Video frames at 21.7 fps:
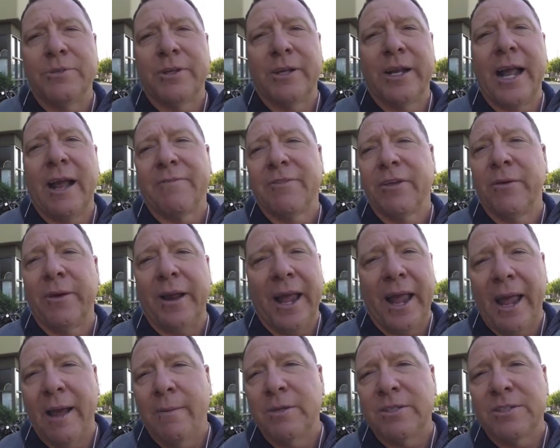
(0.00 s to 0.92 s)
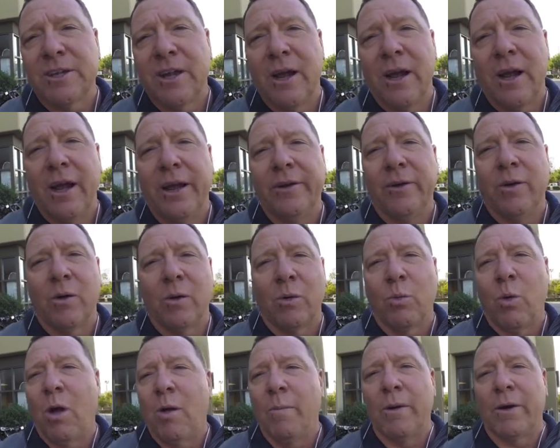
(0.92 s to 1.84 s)
You're going to have to go to Amazon or
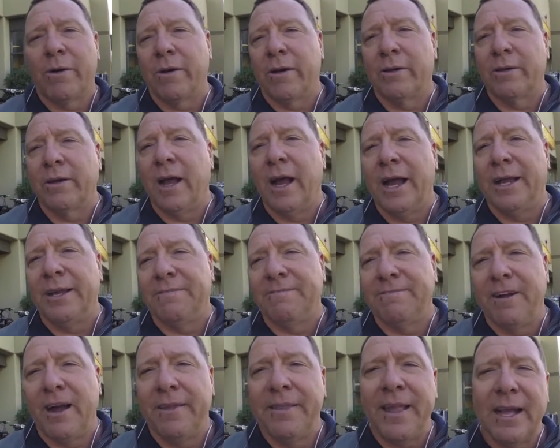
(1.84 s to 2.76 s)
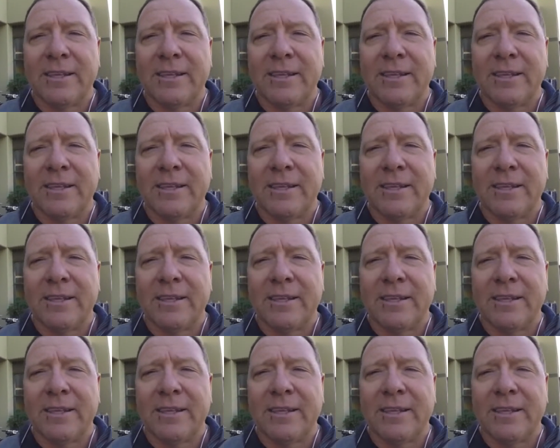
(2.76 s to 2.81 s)
Walmart online to find that.